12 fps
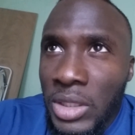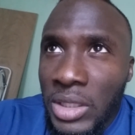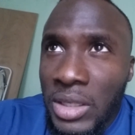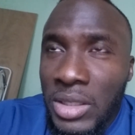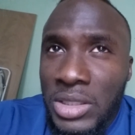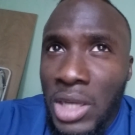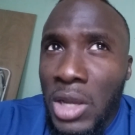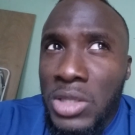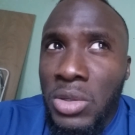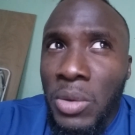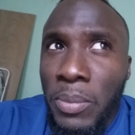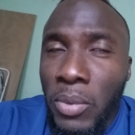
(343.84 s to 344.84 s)
get us all
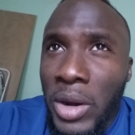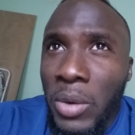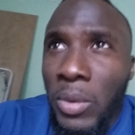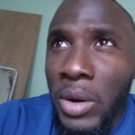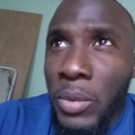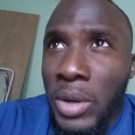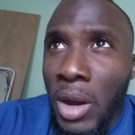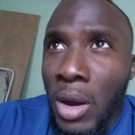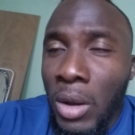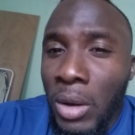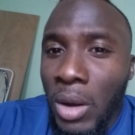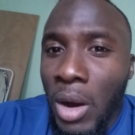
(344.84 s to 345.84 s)
to a point where we
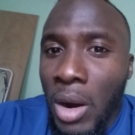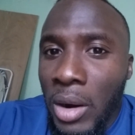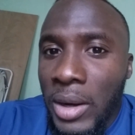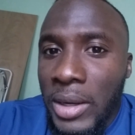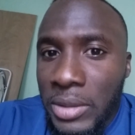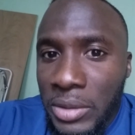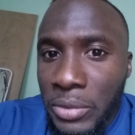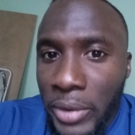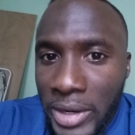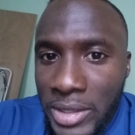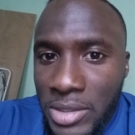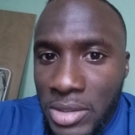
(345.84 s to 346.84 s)
all are under
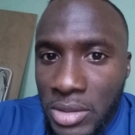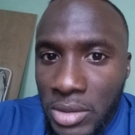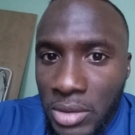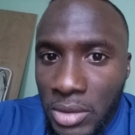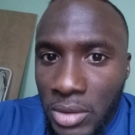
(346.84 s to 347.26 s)
grace